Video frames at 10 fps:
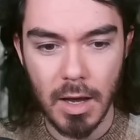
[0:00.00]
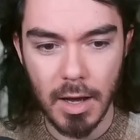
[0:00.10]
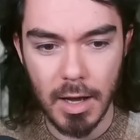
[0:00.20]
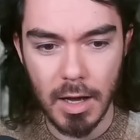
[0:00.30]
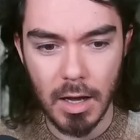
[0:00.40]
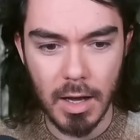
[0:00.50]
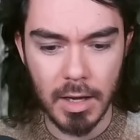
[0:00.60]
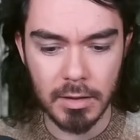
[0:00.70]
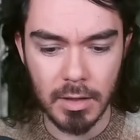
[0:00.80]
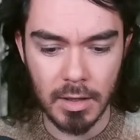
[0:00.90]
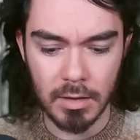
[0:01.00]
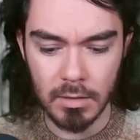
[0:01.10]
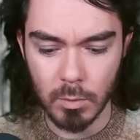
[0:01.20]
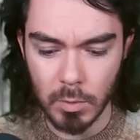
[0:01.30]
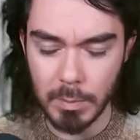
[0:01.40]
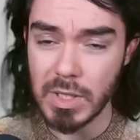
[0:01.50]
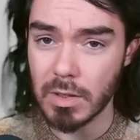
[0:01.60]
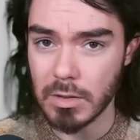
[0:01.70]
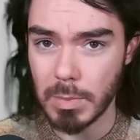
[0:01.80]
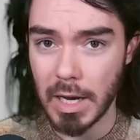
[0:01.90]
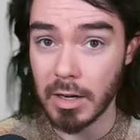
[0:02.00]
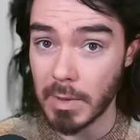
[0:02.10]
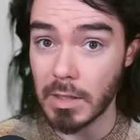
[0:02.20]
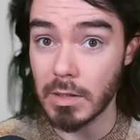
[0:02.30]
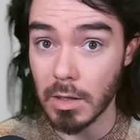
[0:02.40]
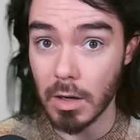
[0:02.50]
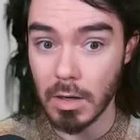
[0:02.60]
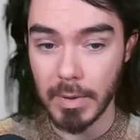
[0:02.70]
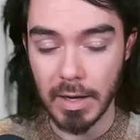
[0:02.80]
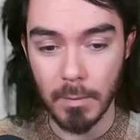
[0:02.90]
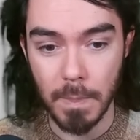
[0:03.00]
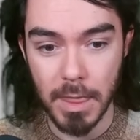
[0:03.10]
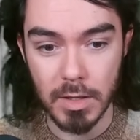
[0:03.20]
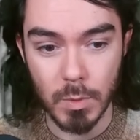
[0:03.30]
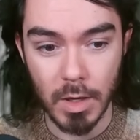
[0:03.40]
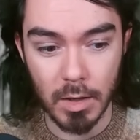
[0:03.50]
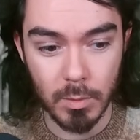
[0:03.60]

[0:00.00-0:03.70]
uh, and and when we talked to Plarium, they did talk about as well.